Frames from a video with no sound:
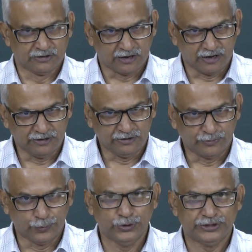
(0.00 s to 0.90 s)
I
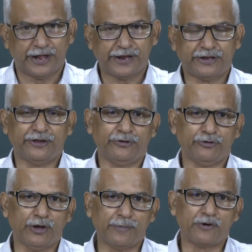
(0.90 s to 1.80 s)
wish that
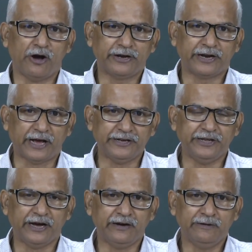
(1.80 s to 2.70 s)
you have got an
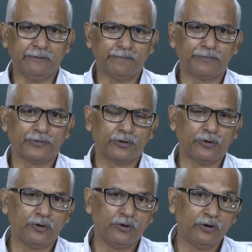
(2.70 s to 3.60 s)
idea
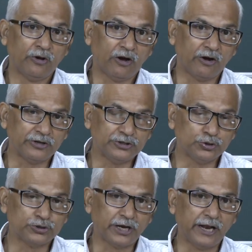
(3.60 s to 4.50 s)
or
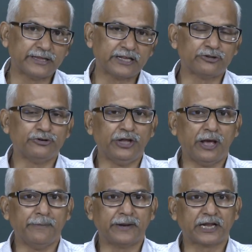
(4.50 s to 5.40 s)
issues related to
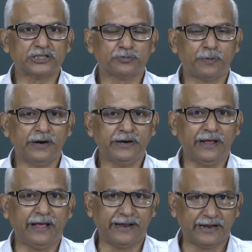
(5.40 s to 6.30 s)
DMA transfer
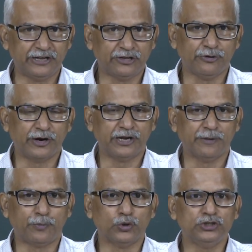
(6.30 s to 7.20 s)
and I think you are in a
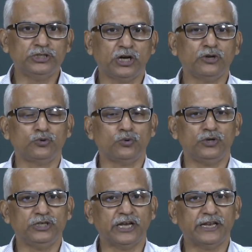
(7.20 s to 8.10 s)
position to
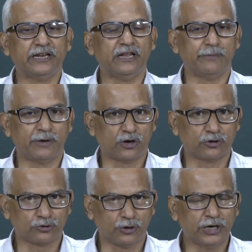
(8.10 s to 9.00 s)
design a DMA
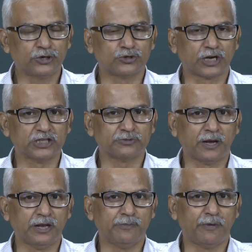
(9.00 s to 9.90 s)
controller to transfer
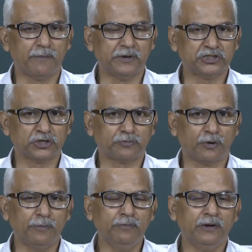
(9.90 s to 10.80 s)
information
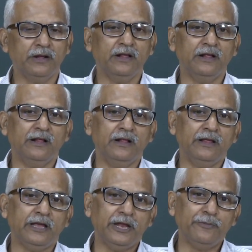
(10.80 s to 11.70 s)
from
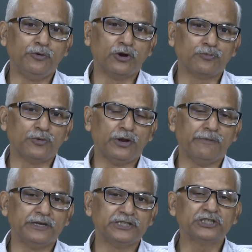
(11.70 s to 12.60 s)
input output
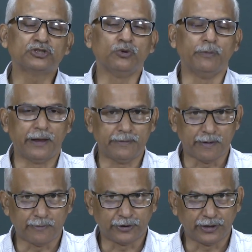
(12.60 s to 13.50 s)
devices to main
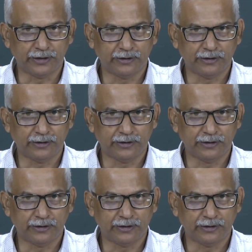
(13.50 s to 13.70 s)
memory.